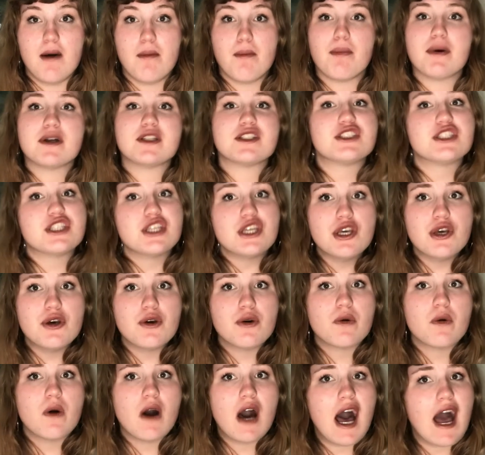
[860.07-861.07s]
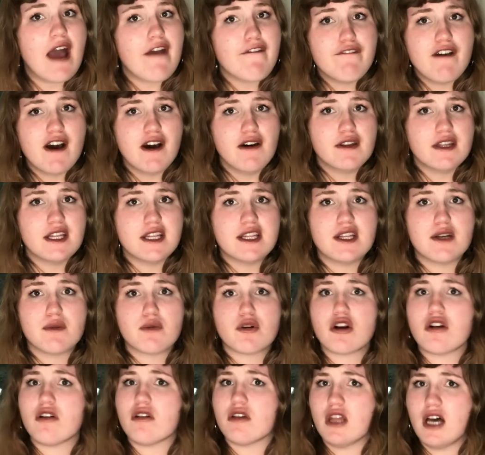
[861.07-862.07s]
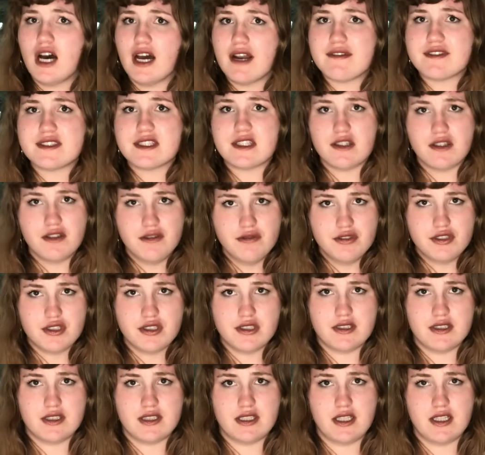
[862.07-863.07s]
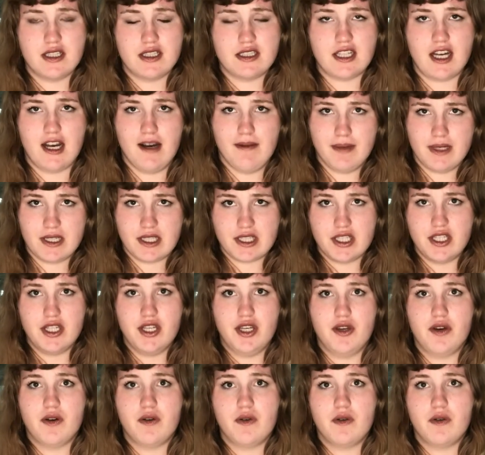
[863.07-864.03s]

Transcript: but 2, I found that there were a lot of solutions to the topic too.